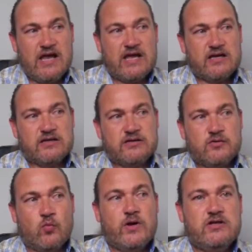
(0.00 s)
And
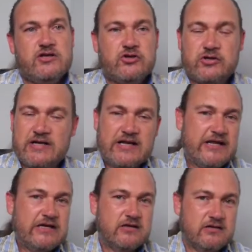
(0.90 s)
when you
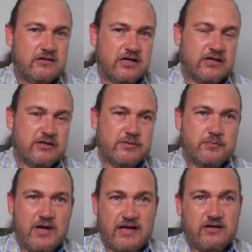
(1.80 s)
click
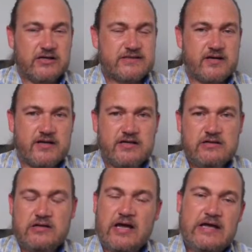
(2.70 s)
AI trading,
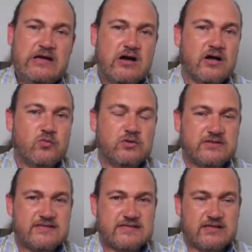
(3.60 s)
the AI will
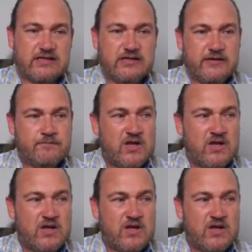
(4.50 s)
decide